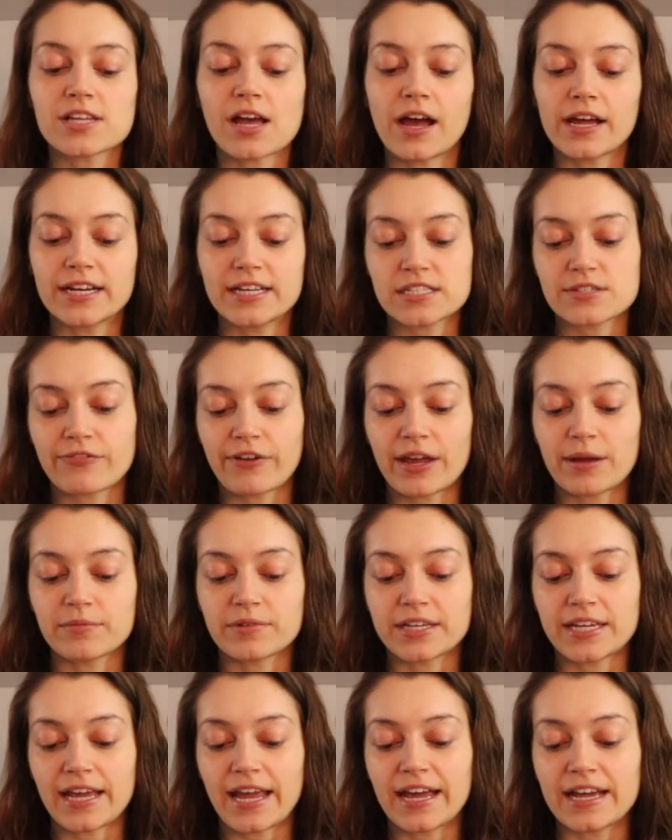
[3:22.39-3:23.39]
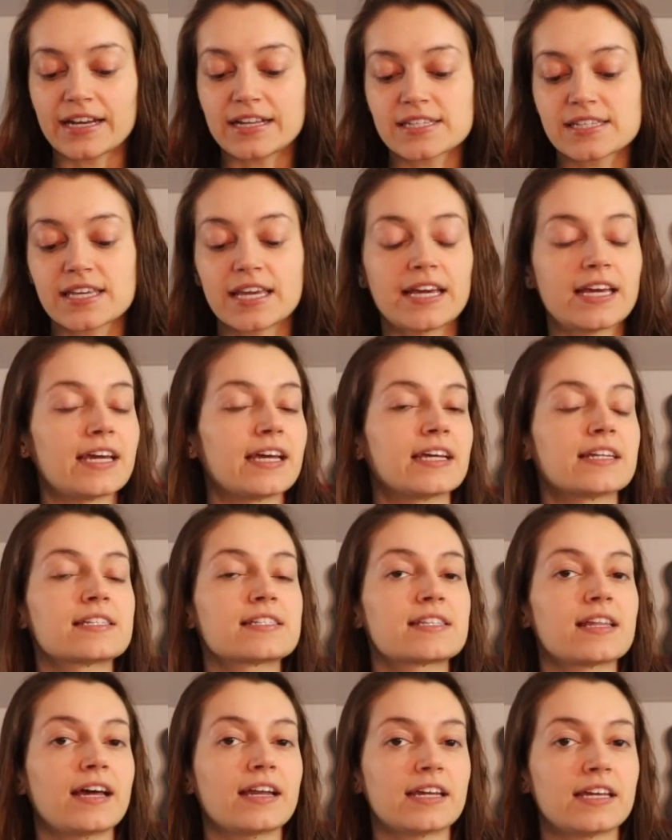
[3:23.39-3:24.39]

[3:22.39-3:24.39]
on his family and his kids that